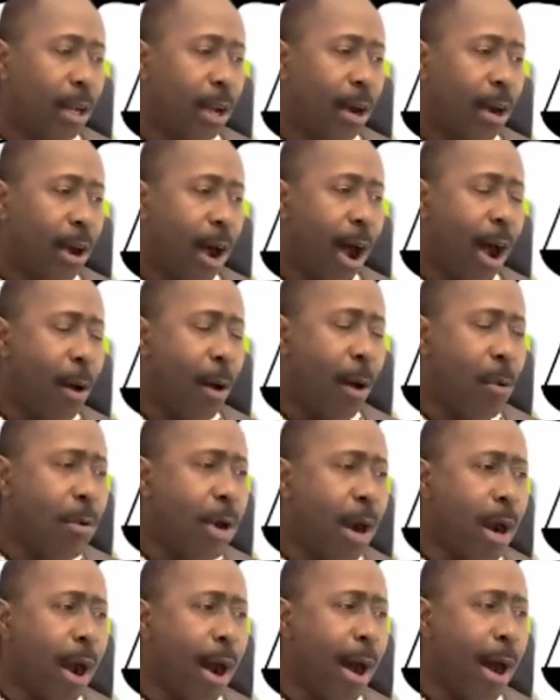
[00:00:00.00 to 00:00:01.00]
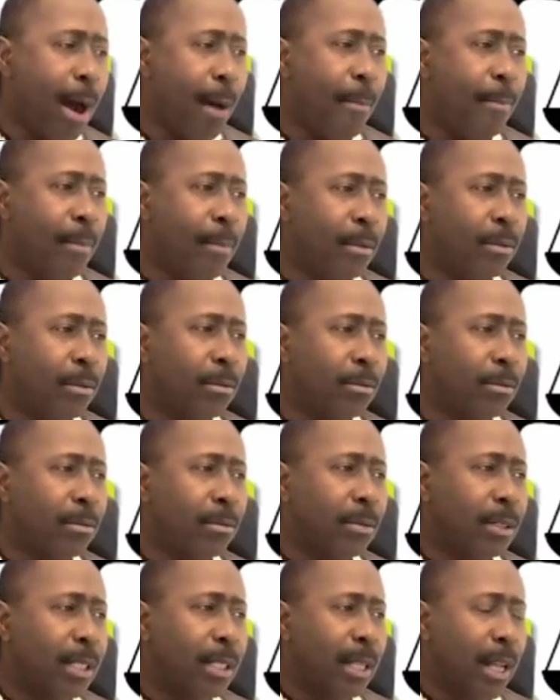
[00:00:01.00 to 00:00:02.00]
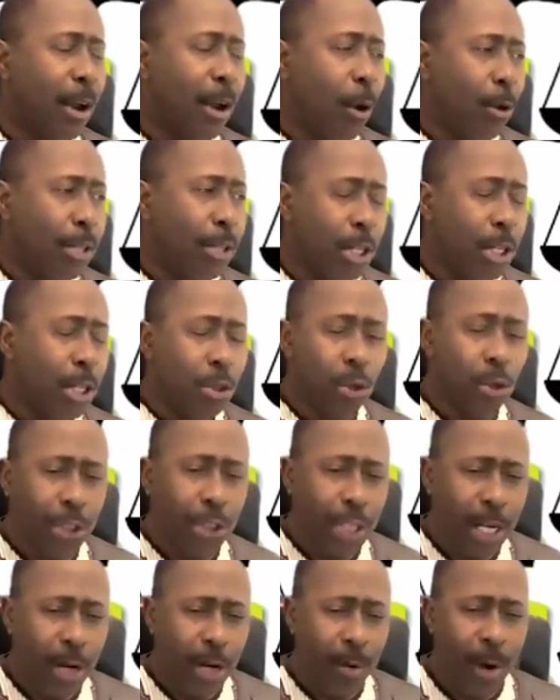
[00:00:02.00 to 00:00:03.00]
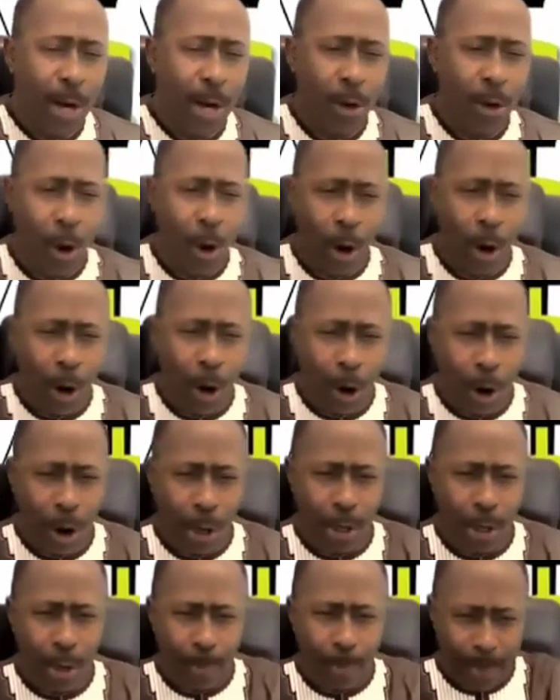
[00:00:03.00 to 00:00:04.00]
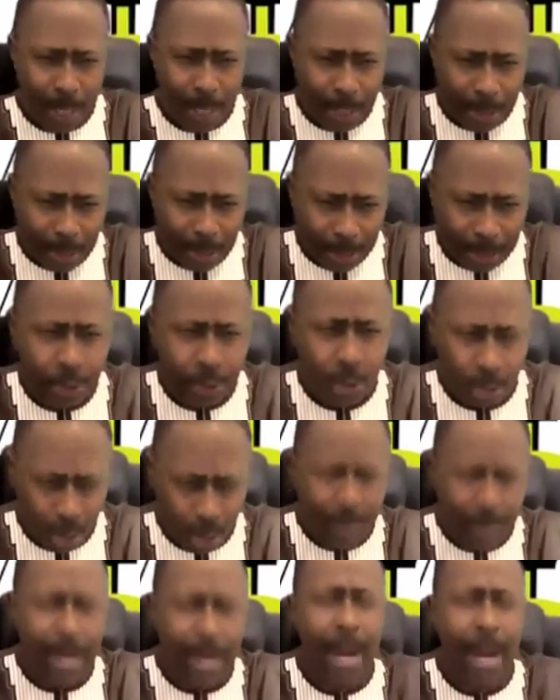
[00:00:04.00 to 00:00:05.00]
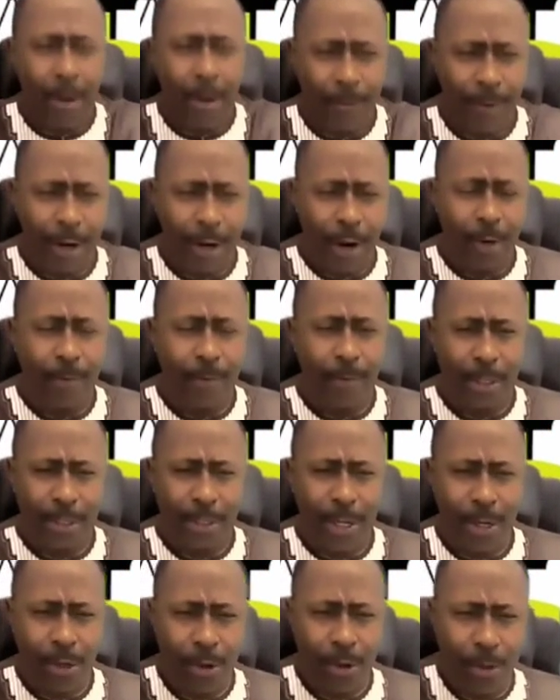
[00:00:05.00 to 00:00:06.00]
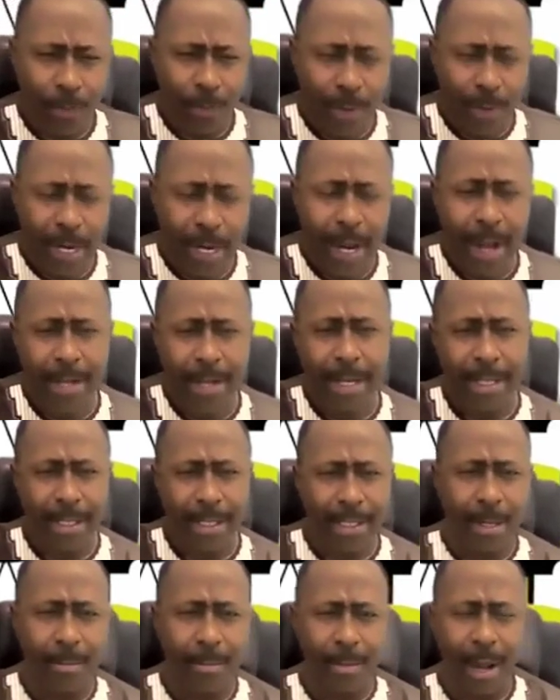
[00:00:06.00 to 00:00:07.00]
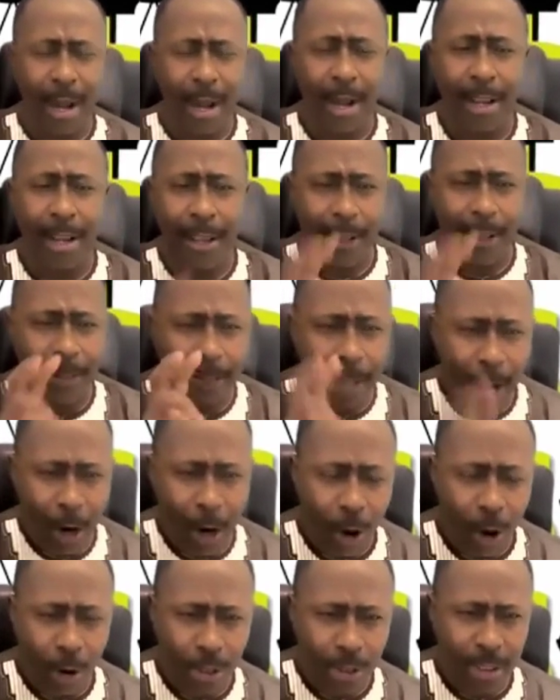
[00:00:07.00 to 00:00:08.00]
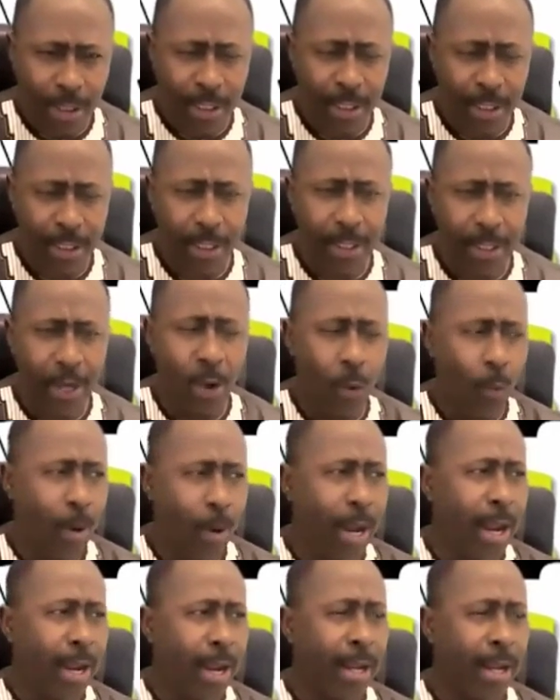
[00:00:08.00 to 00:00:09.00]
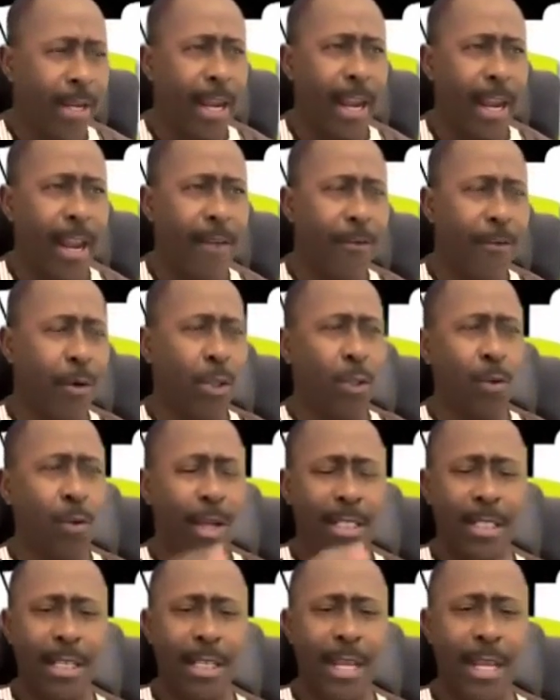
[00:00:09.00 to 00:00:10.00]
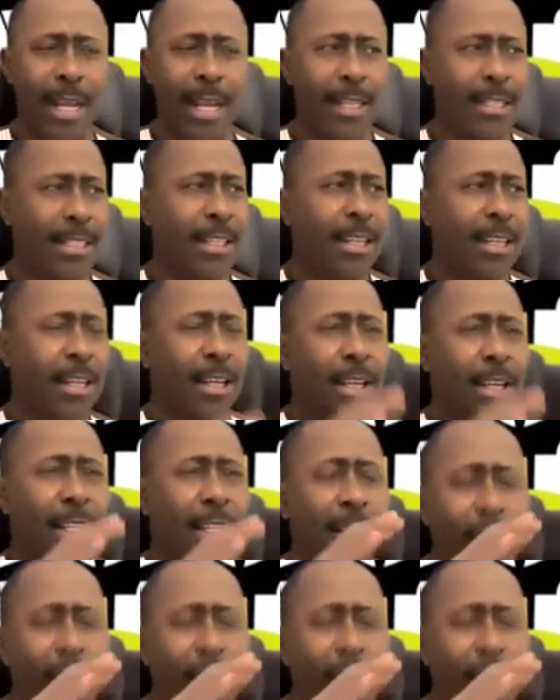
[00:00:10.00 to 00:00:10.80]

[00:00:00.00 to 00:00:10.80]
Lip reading: how come the Auditor General got caught up in some kind of a conversation regarding timber, the cost, where they get for translate the